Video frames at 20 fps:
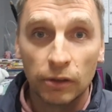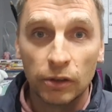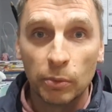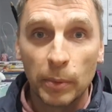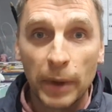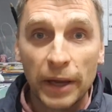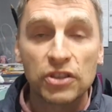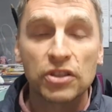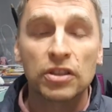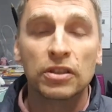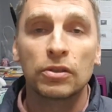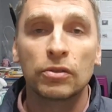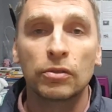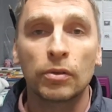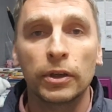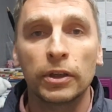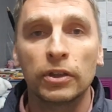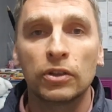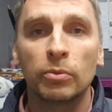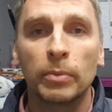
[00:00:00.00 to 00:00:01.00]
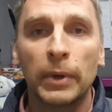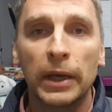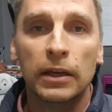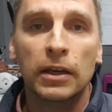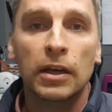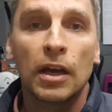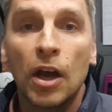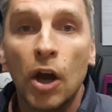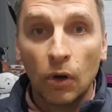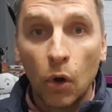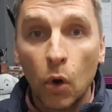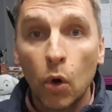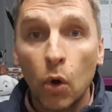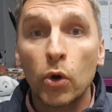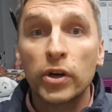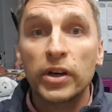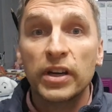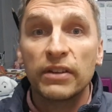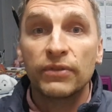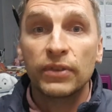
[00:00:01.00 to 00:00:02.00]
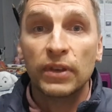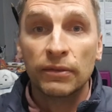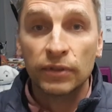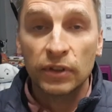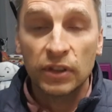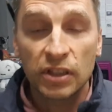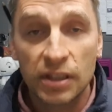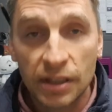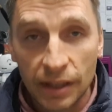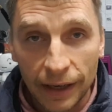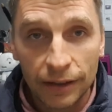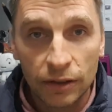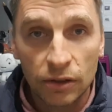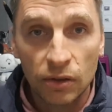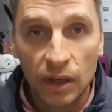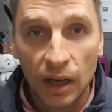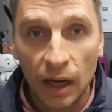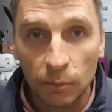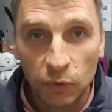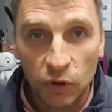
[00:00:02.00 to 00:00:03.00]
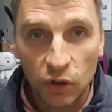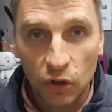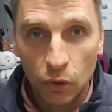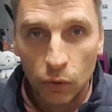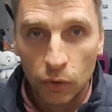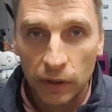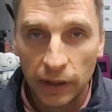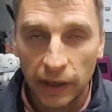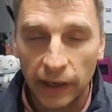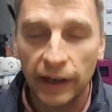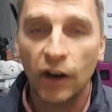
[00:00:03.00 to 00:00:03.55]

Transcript: mentioned you wanted to make, or if you ever decide to come to Korea,